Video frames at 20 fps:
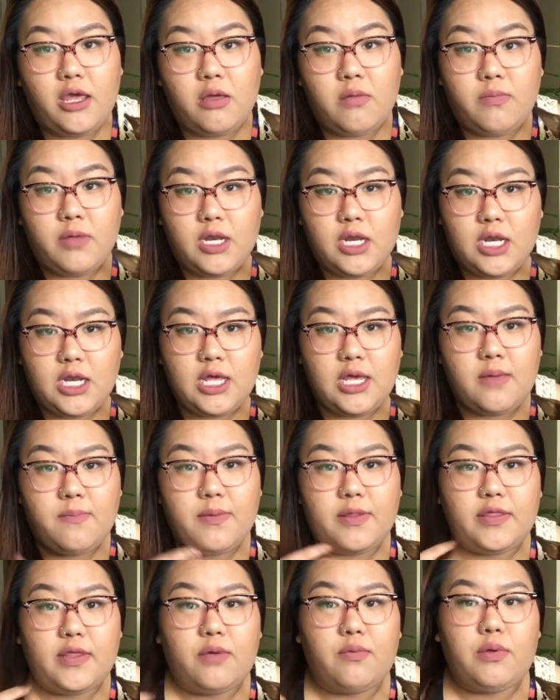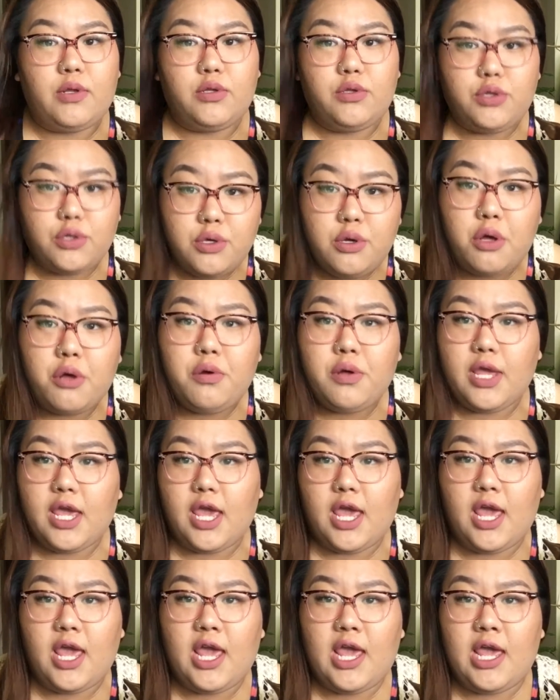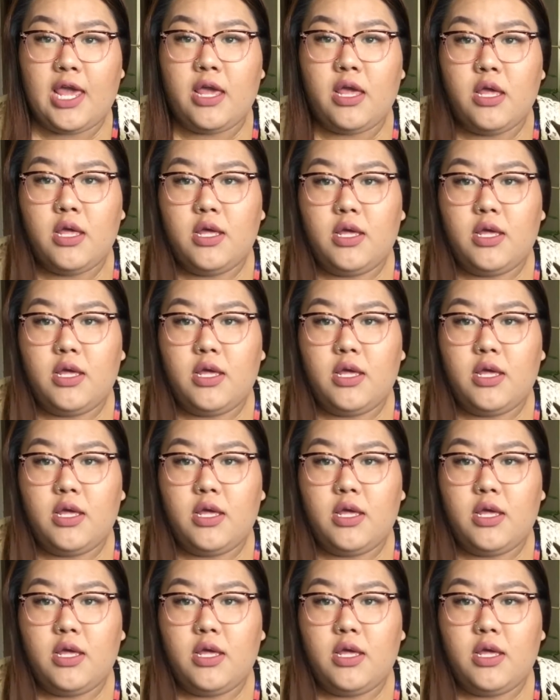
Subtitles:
humidity, but they will do okay